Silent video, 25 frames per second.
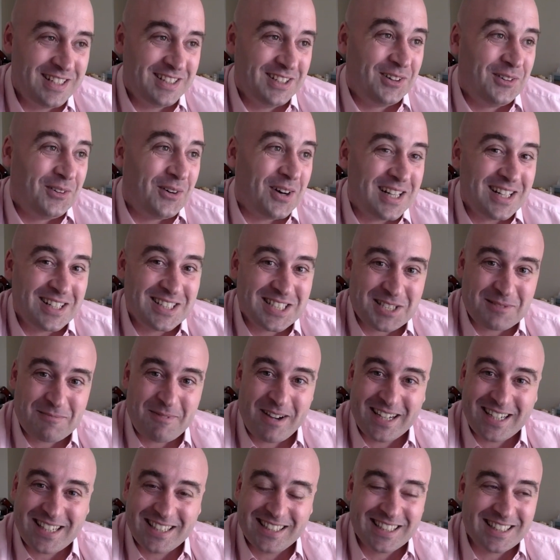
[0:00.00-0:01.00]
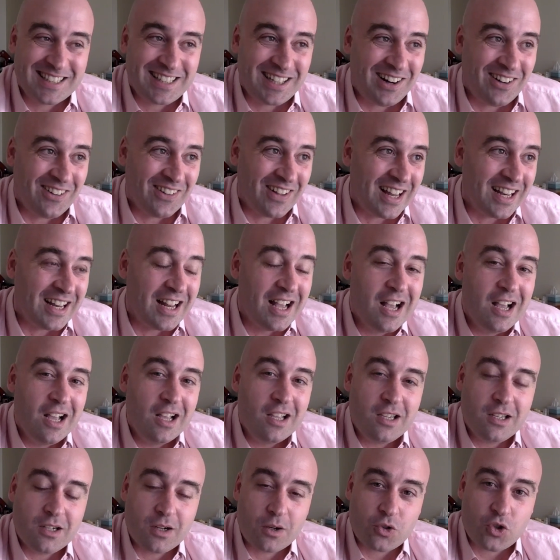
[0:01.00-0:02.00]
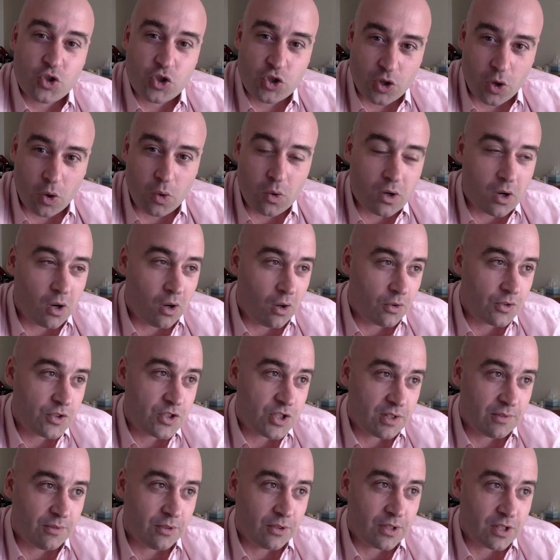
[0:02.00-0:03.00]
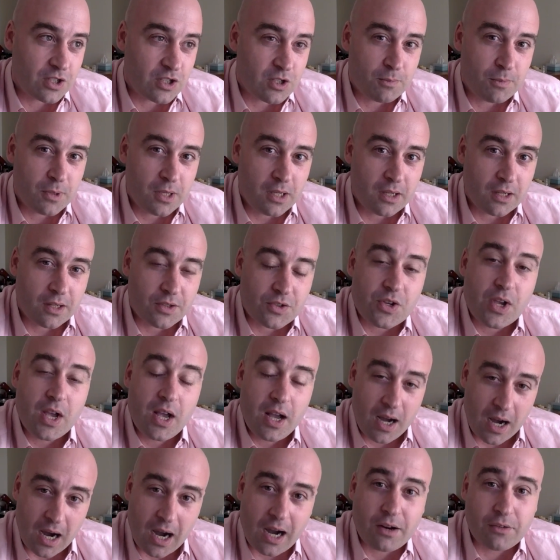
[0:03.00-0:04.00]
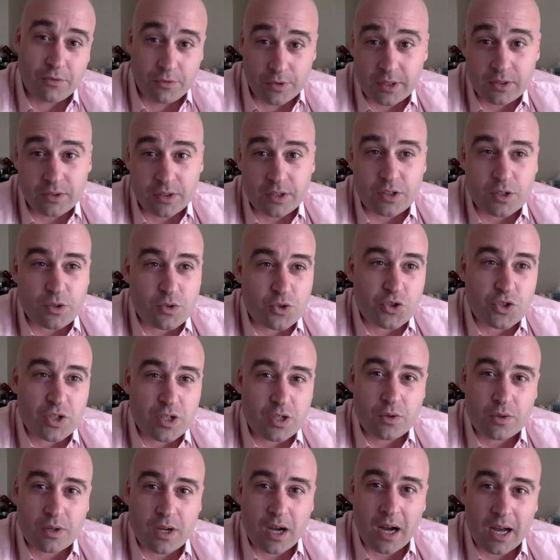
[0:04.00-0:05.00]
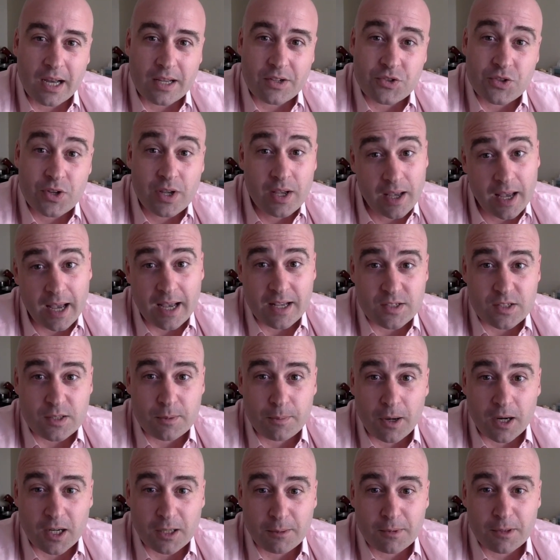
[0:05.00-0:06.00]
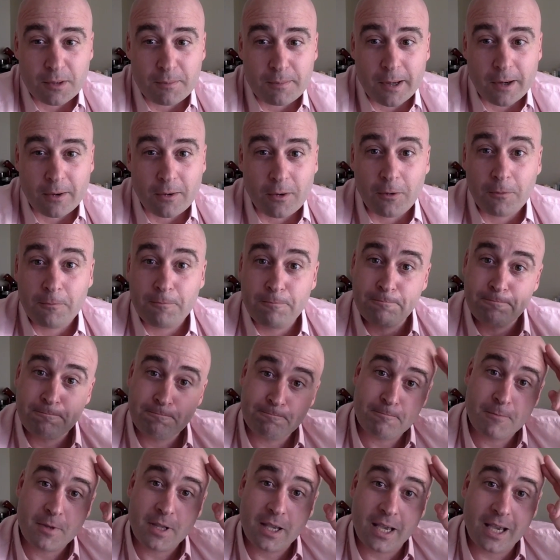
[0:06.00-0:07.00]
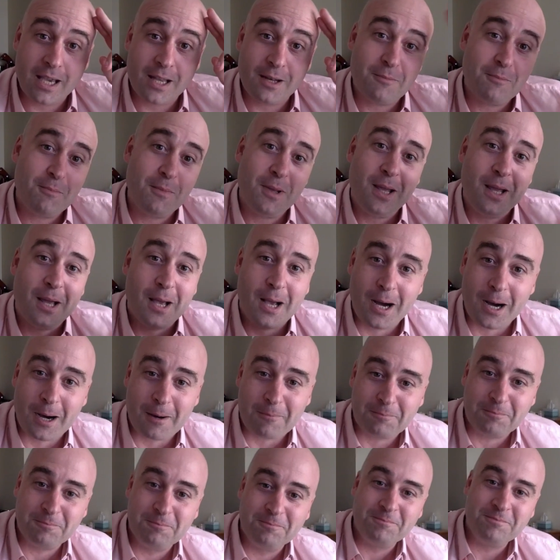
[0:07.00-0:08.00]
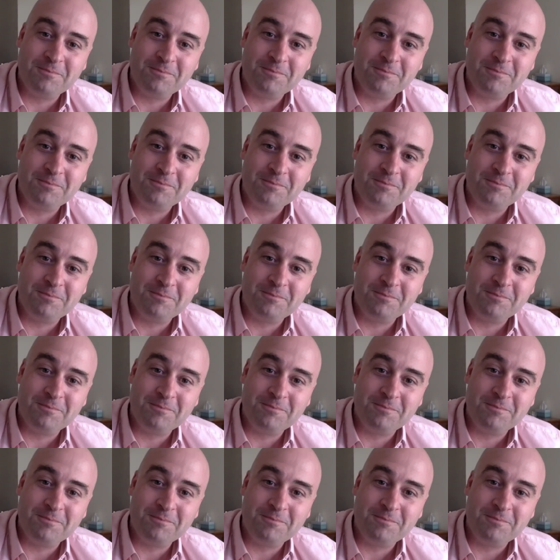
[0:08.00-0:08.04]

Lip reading: What else am I going to call it? So-called civil disobedience. I really do see you guys as the bottom of the barrel. Hit me up.